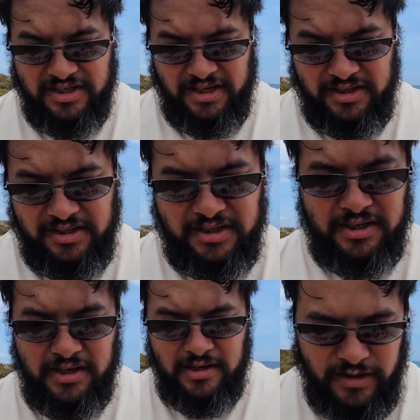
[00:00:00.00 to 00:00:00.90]

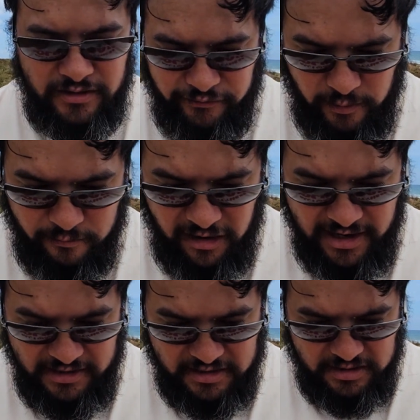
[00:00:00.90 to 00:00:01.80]
things is from
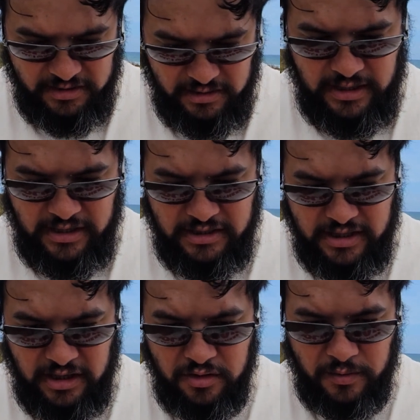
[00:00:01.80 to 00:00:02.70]
raids. And
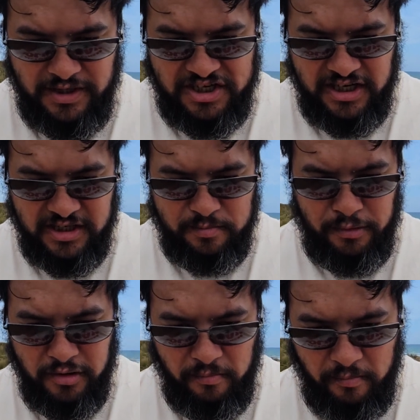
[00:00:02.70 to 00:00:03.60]
how do I check its
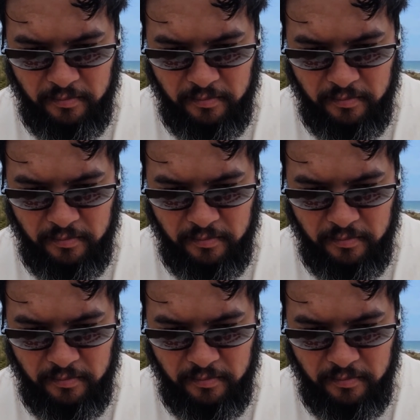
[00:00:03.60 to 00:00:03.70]
bottom?